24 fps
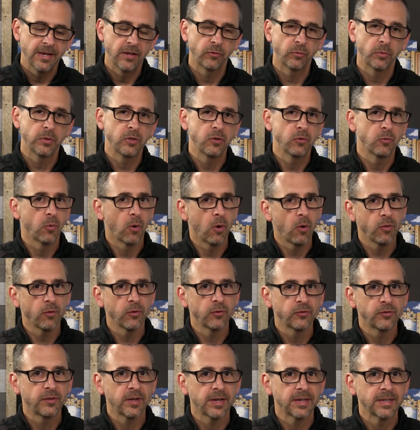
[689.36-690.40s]
is when you roll
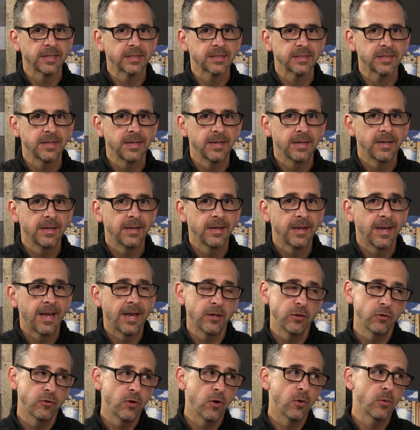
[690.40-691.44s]
those dice
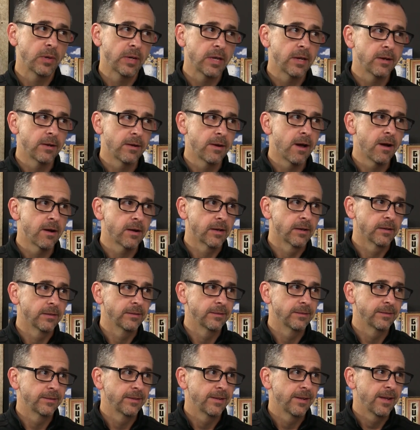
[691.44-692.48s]
and you don't get a Naga.
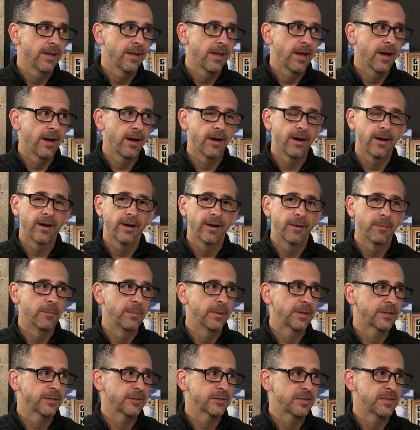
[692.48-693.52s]
Uh,
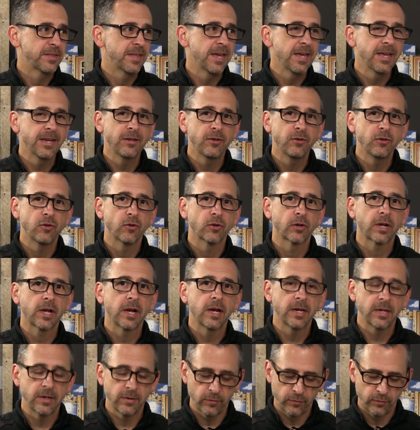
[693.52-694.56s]
because then you're
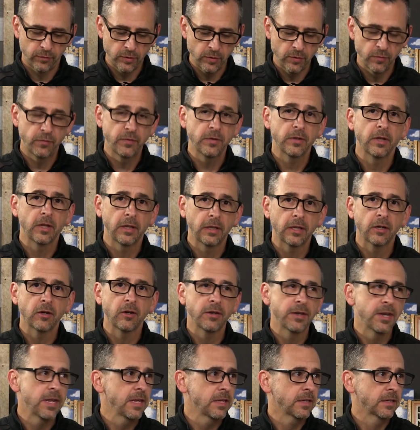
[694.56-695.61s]
kind of, you feel a little
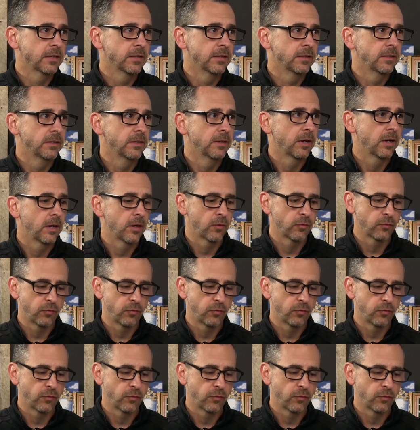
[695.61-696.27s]
naked uh, yeah.